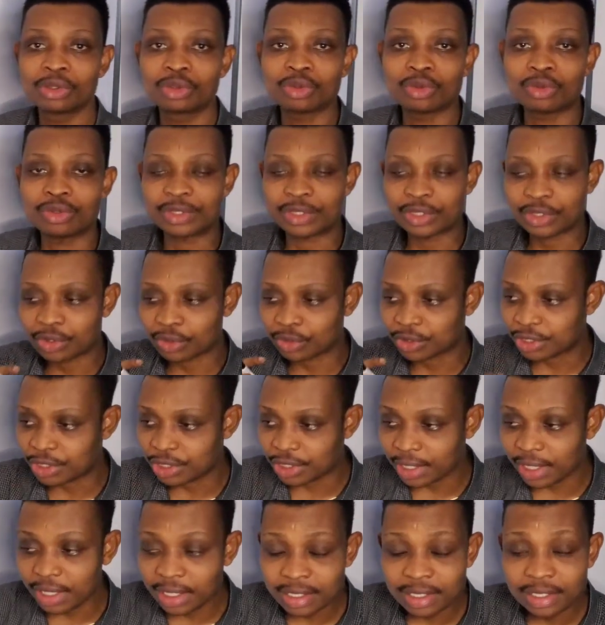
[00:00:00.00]
to
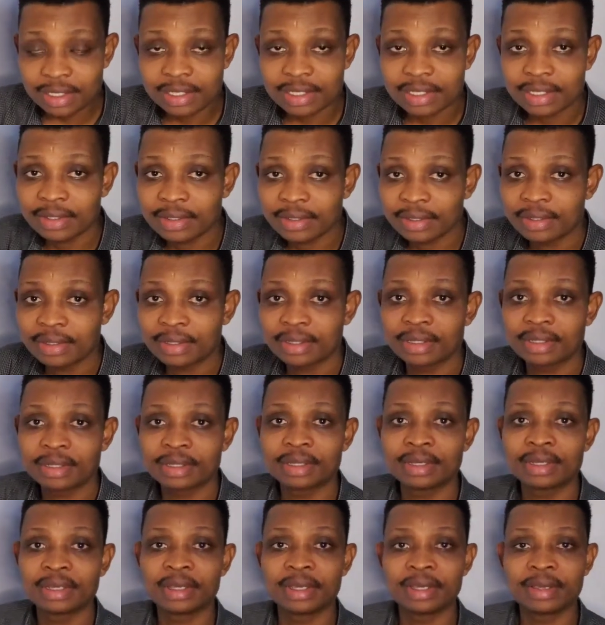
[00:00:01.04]
dissociate
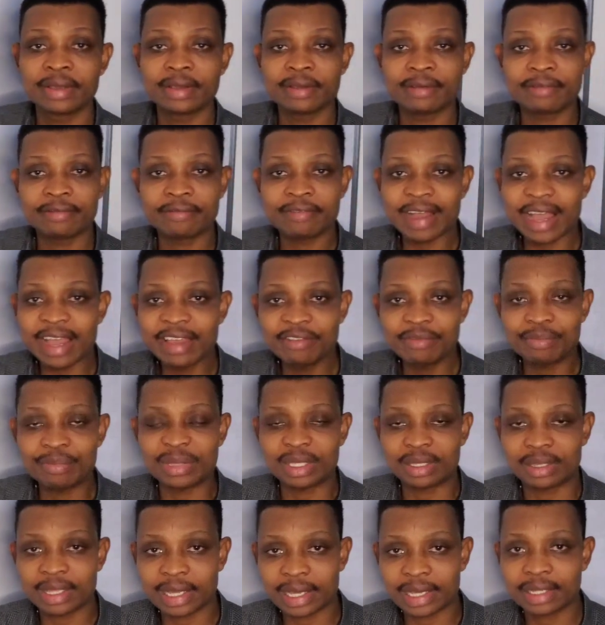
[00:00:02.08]

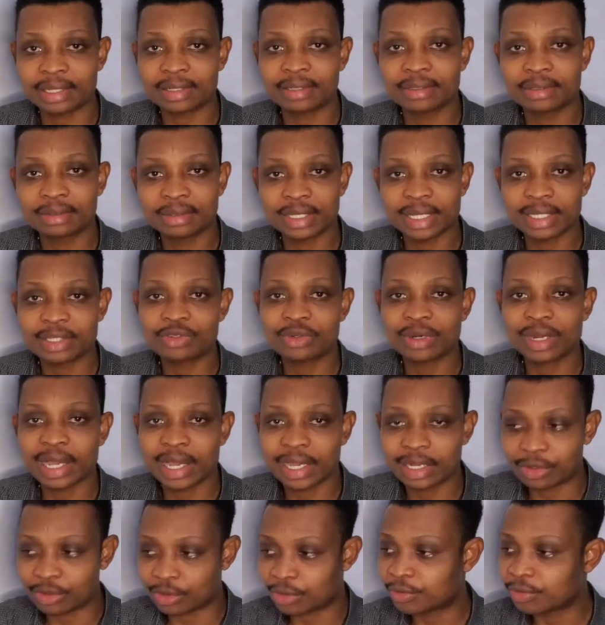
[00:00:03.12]
5-methyl
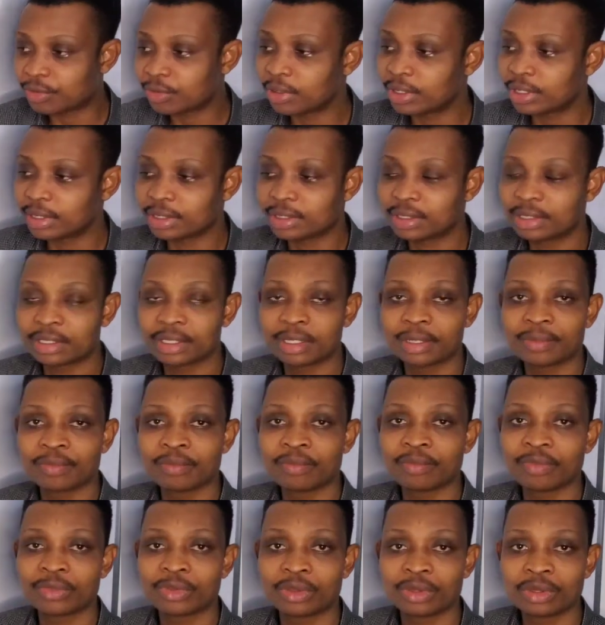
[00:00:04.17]
tetrahydrofolate
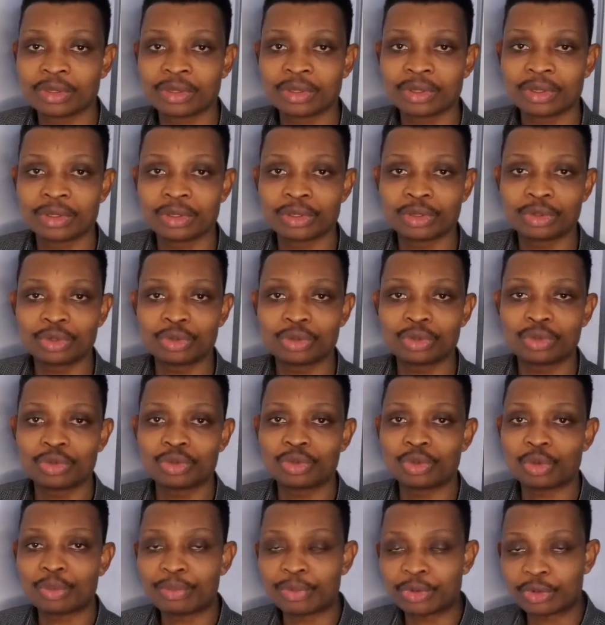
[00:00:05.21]

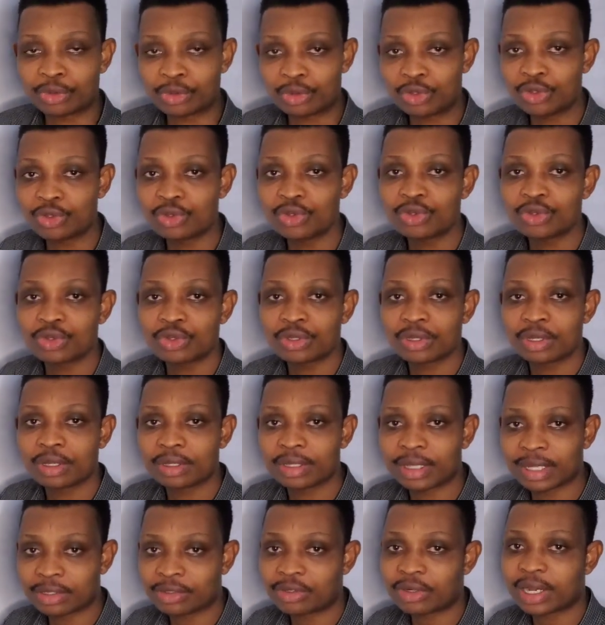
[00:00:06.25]
to produce
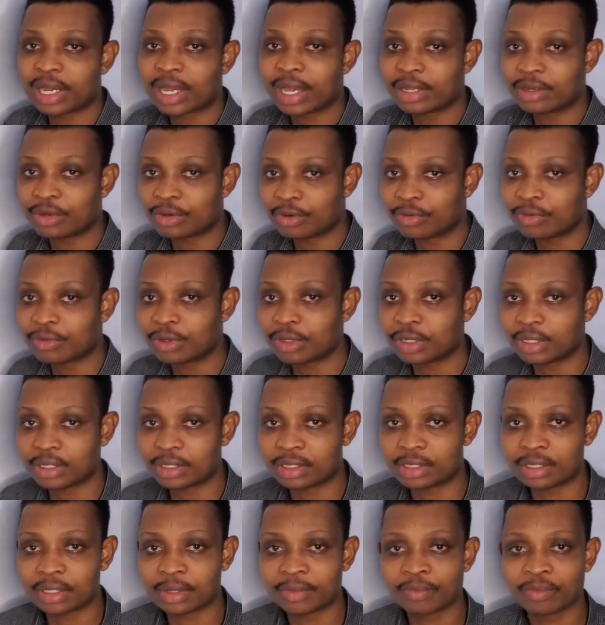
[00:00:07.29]

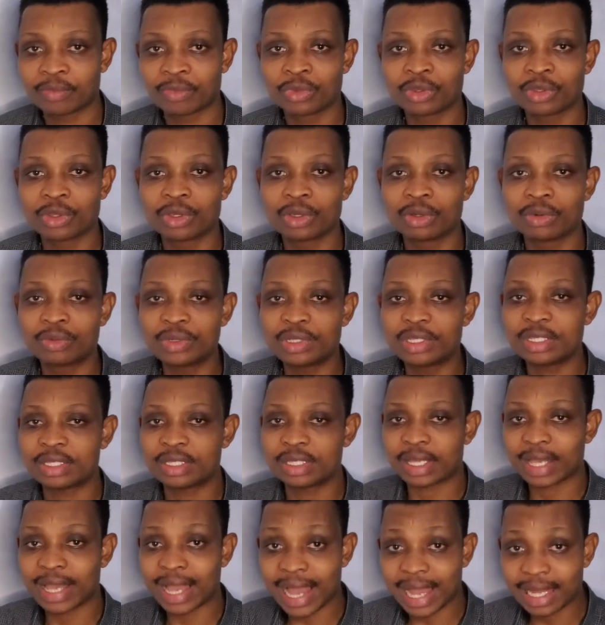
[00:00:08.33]
tetrahydrofolate, which is
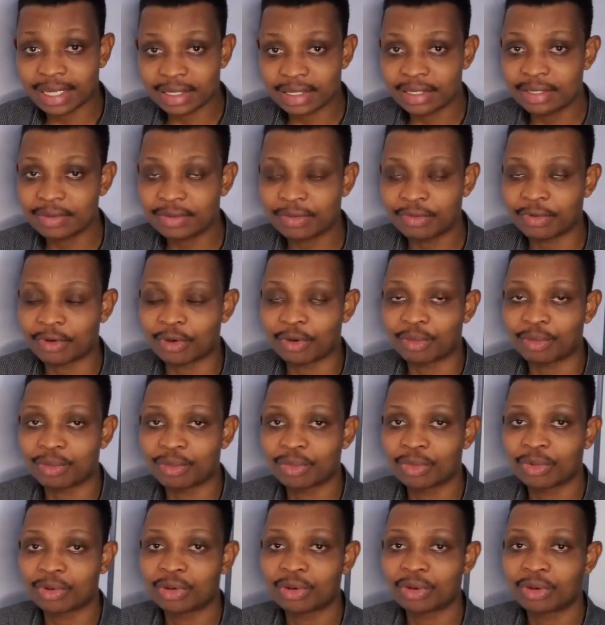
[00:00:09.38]
the active form
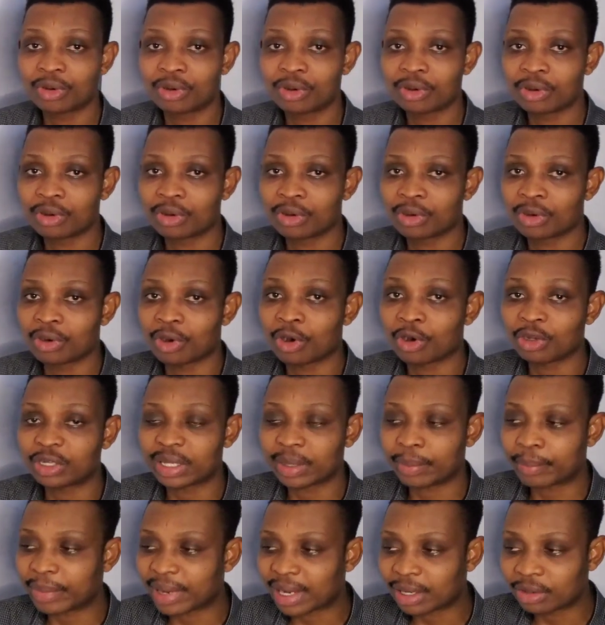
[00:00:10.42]
or the
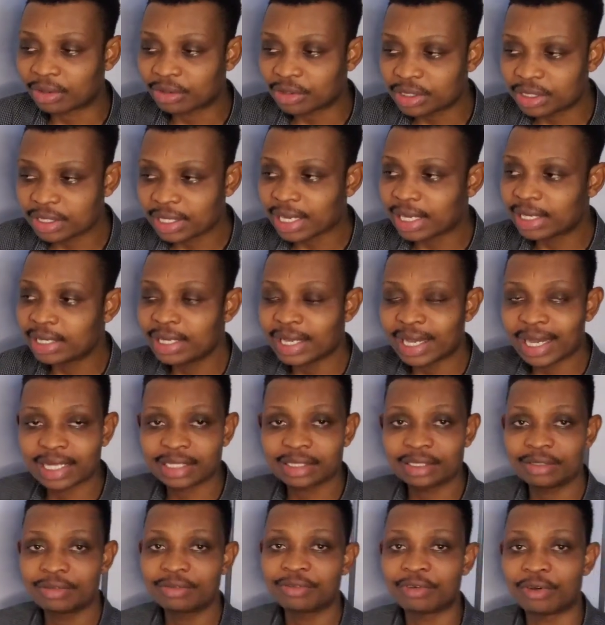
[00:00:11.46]
biologically
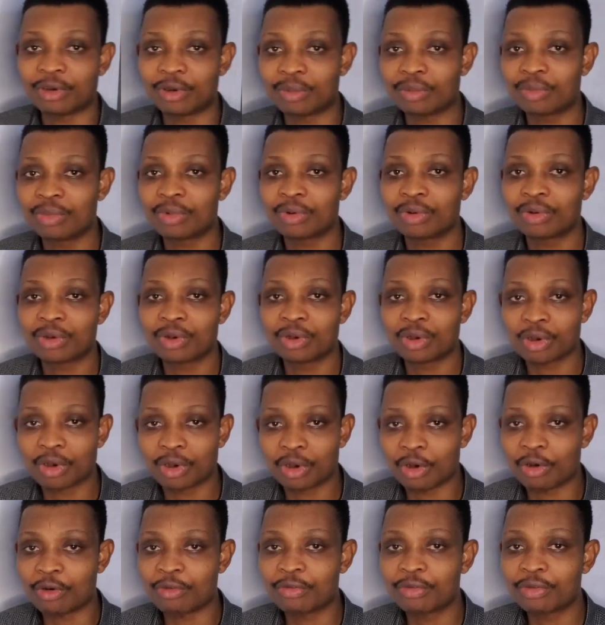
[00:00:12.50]
active form
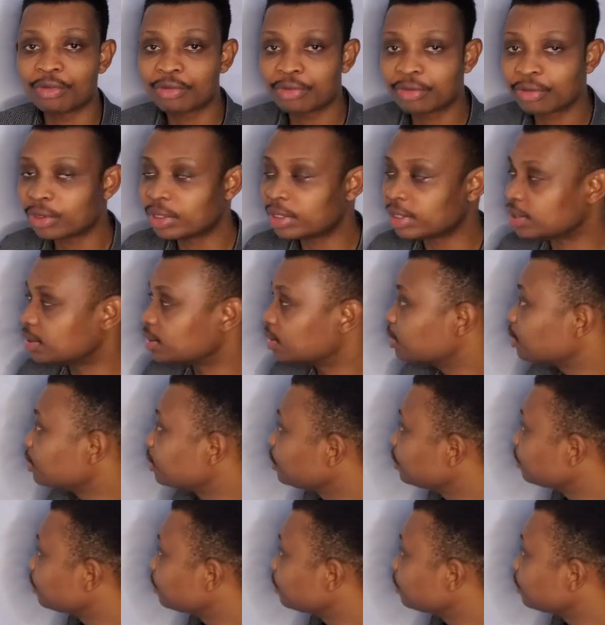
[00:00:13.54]
of folate.